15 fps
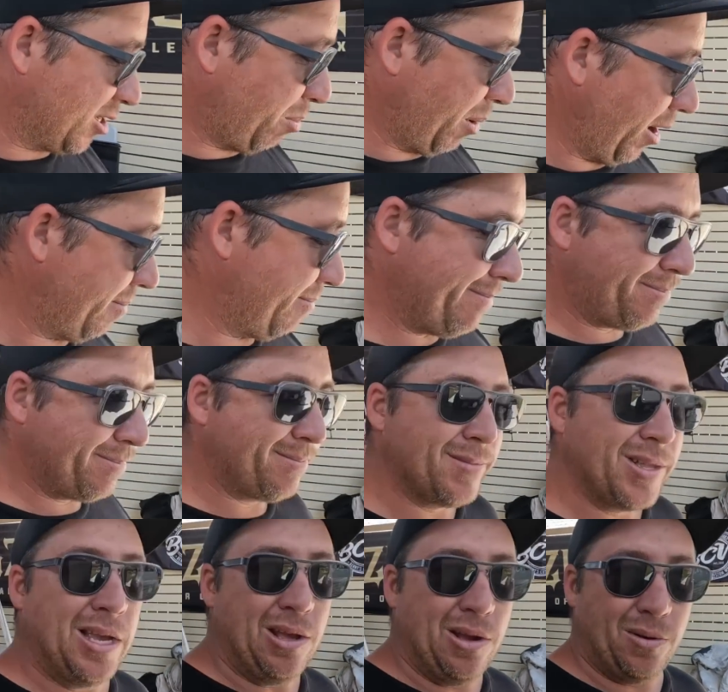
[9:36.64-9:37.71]
but
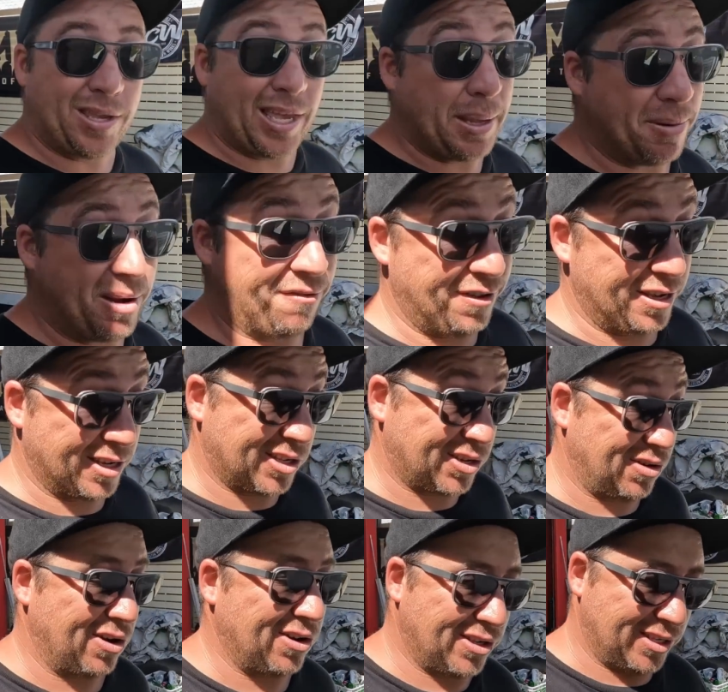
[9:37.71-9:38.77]
keeping our fingers
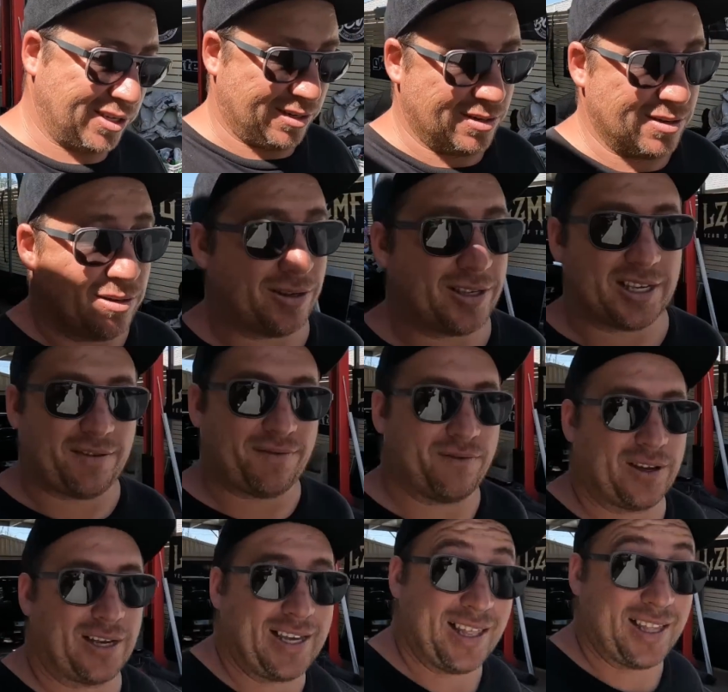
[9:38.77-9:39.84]
crossed and see if
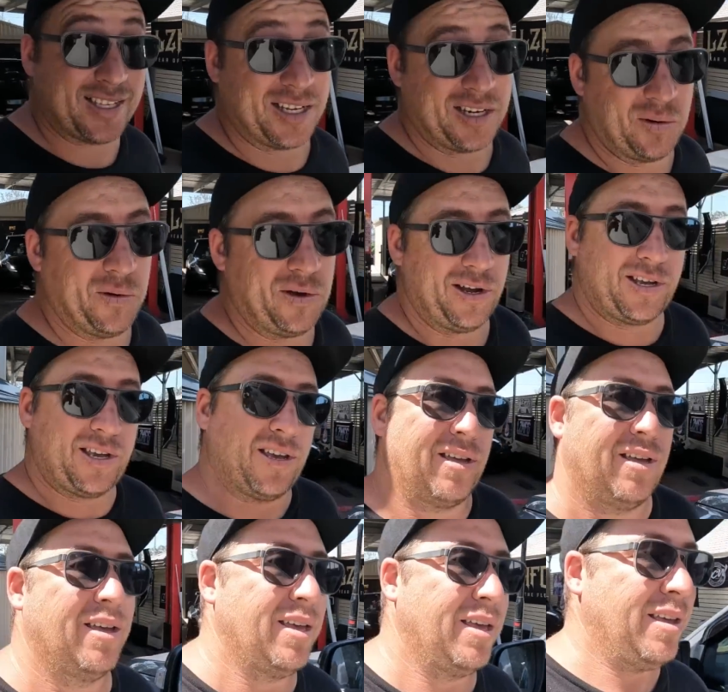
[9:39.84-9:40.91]
I can get this thing to work.
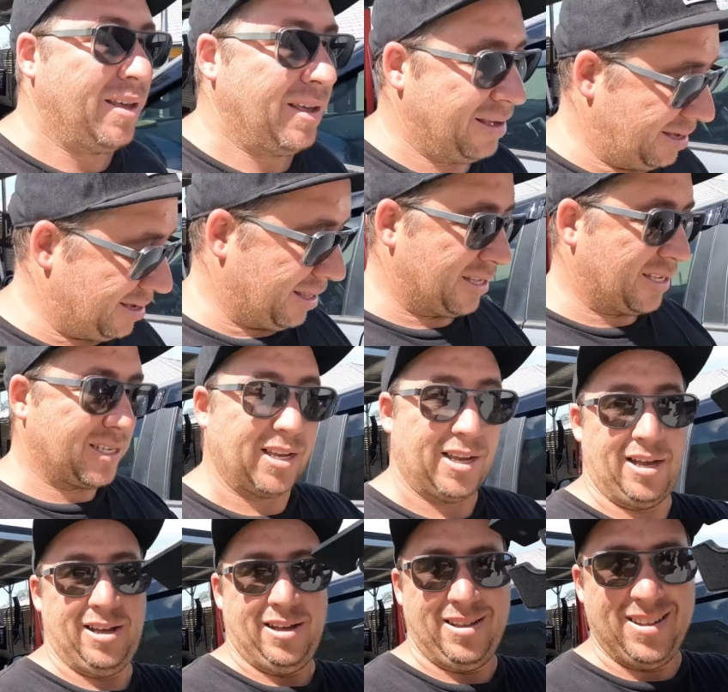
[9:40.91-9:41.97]
So,
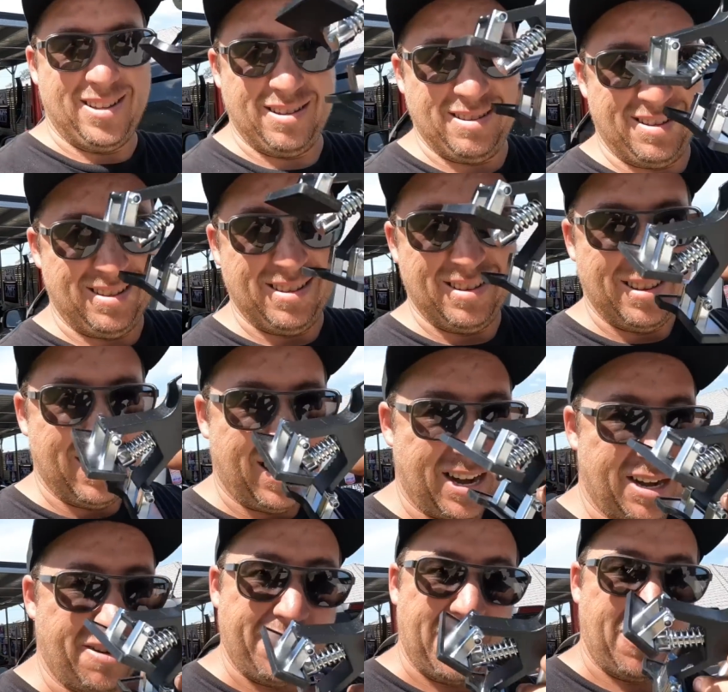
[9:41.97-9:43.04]
I don't
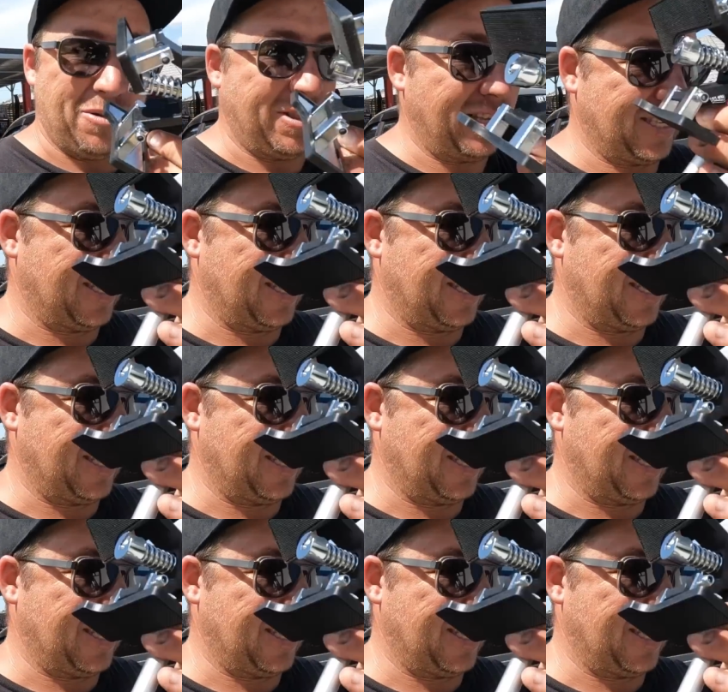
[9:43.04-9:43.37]
even know what this